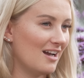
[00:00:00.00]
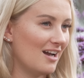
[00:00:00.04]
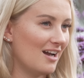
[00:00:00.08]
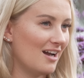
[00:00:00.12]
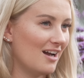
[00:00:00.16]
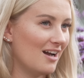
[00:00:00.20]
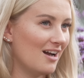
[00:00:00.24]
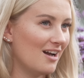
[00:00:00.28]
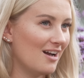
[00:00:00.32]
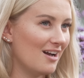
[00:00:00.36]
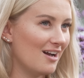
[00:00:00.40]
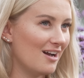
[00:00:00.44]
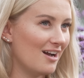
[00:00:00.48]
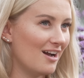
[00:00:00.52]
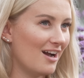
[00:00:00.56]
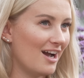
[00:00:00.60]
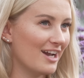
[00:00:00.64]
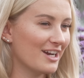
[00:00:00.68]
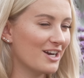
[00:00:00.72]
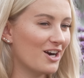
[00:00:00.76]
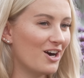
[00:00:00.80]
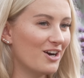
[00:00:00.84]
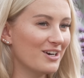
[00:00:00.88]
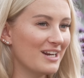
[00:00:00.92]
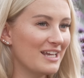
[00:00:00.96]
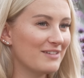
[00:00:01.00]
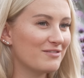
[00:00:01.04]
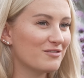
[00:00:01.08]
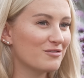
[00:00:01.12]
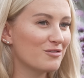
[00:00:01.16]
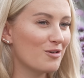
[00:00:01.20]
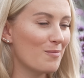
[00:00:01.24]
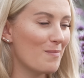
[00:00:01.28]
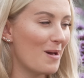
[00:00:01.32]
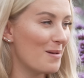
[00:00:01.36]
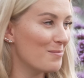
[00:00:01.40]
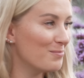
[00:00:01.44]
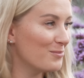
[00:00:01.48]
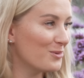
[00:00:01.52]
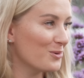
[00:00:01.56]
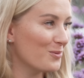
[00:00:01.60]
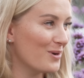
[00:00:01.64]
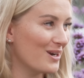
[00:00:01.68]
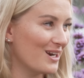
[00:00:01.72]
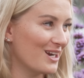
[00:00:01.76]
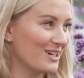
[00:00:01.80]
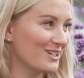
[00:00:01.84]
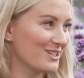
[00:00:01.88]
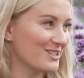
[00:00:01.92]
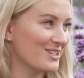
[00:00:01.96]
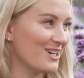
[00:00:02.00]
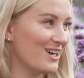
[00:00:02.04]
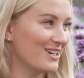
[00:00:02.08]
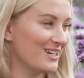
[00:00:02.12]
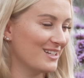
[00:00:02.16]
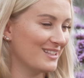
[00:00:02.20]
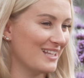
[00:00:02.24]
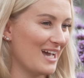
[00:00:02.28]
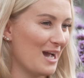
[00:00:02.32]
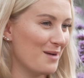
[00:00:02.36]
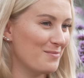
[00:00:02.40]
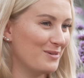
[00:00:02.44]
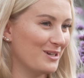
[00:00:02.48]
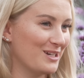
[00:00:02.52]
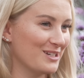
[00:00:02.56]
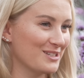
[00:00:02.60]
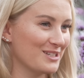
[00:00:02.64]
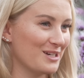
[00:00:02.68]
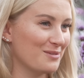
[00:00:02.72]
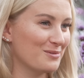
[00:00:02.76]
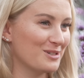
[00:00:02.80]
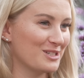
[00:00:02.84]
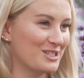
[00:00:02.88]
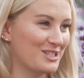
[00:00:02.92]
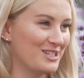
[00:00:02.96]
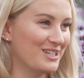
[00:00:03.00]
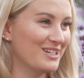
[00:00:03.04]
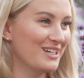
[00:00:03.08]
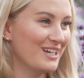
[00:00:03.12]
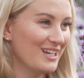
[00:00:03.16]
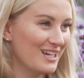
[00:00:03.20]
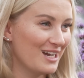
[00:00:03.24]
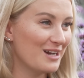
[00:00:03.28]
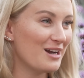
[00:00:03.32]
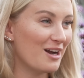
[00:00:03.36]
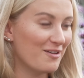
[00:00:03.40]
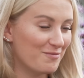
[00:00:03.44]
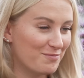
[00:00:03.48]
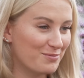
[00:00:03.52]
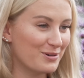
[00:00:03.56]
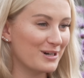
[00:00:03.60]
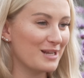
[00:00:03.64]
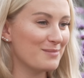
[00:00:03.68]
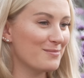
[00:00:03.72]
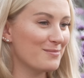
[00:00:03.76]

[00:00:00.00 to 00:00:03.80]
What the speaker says: I can't even remember when I decided that, because I've pretty